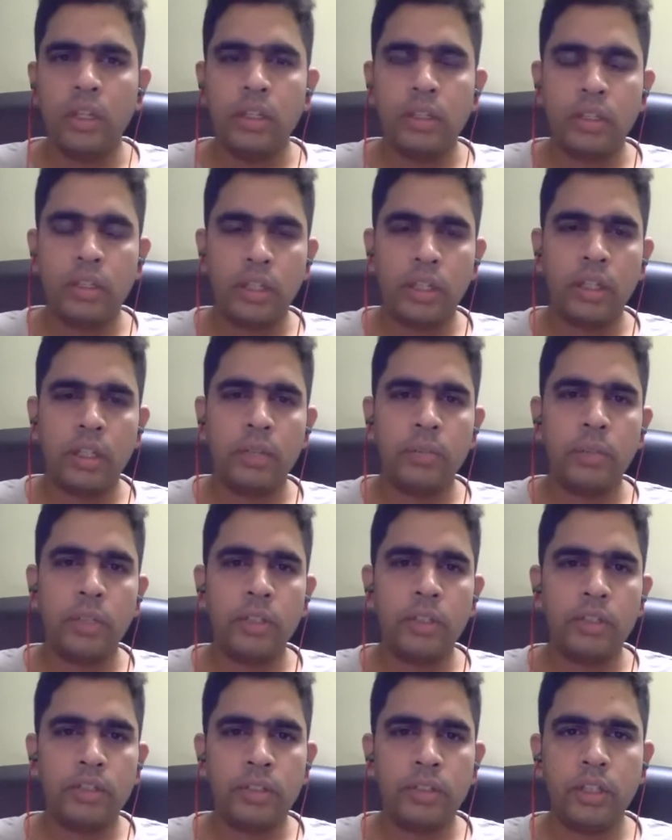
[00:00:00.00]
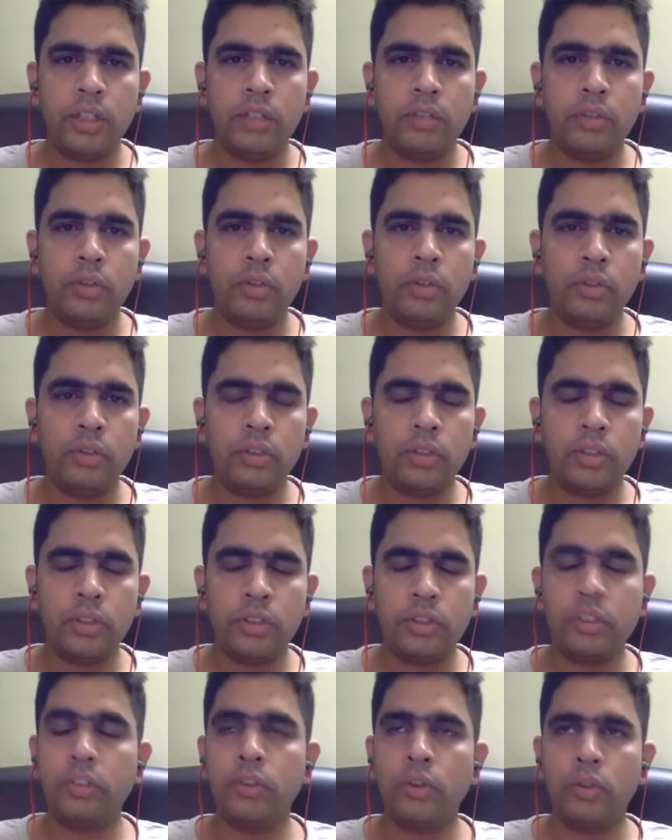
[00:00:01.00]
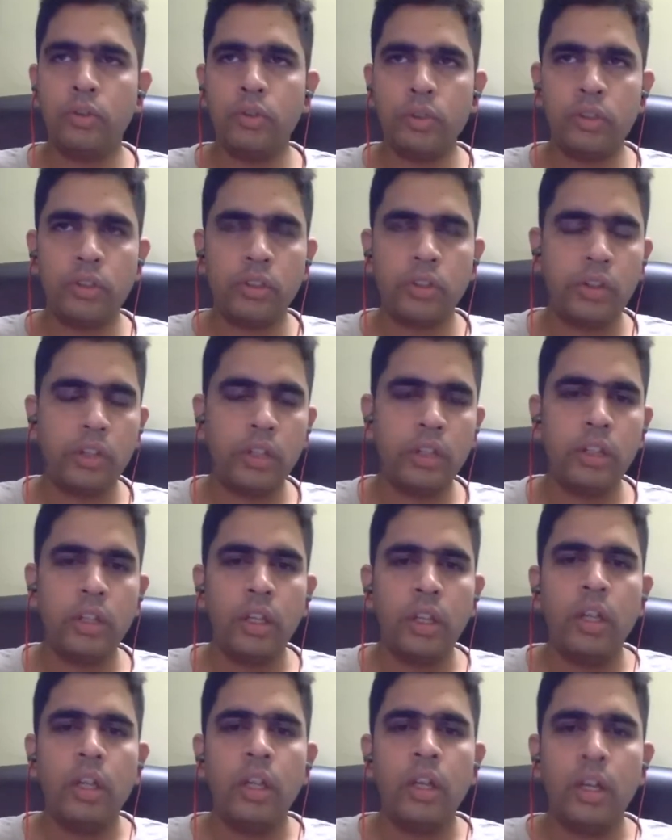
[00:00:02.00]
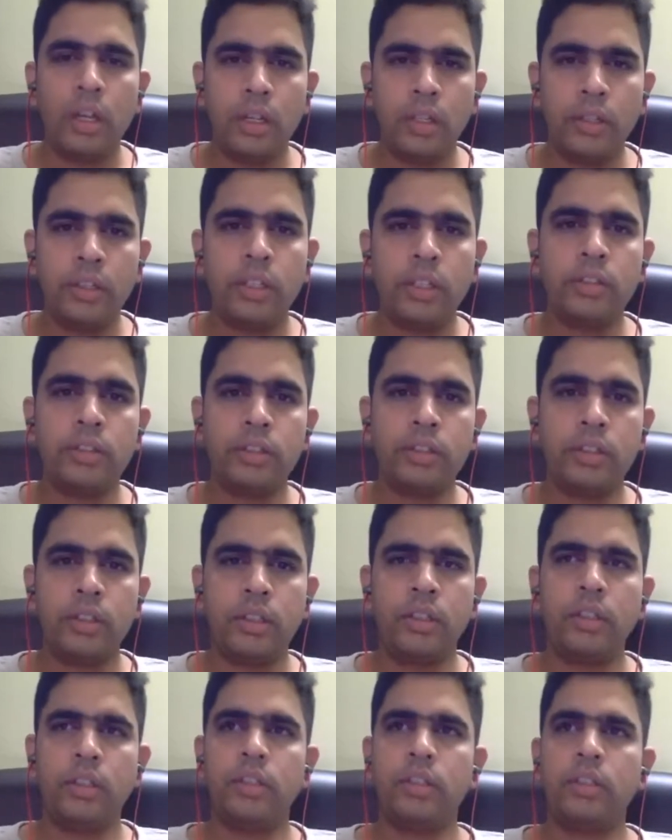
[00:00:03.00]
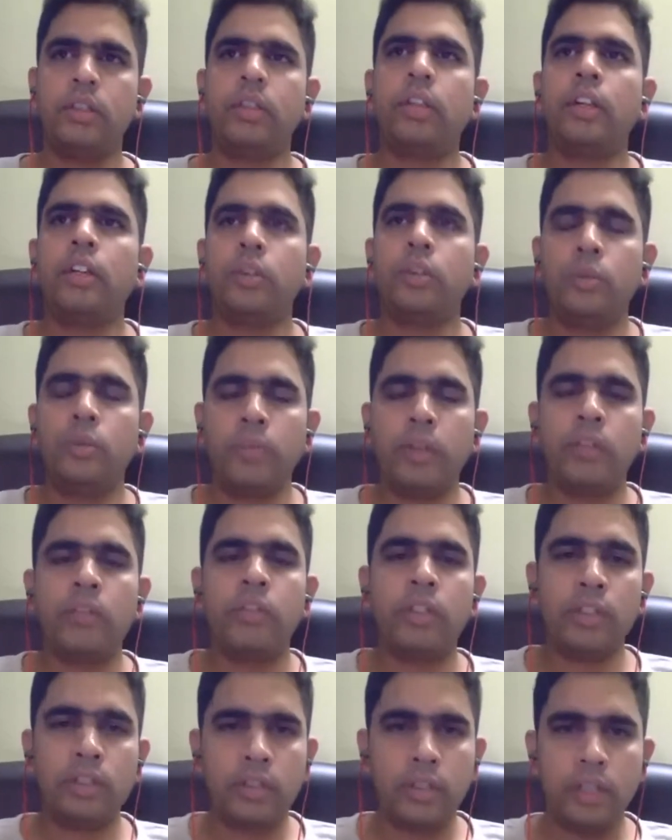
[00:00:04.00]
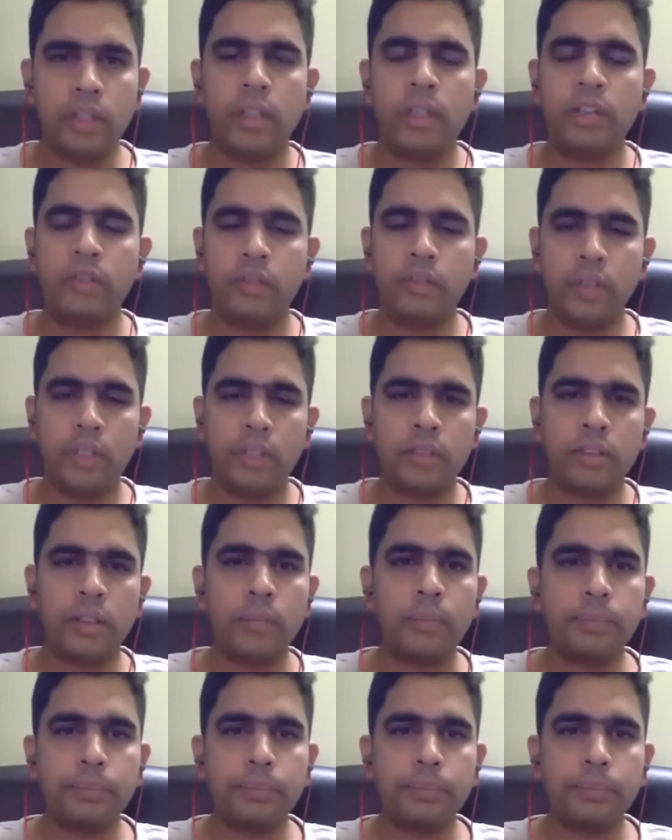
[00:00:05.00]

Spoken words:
taken up by the CEO, COO, sorry. And yes, the recruitment went really fast.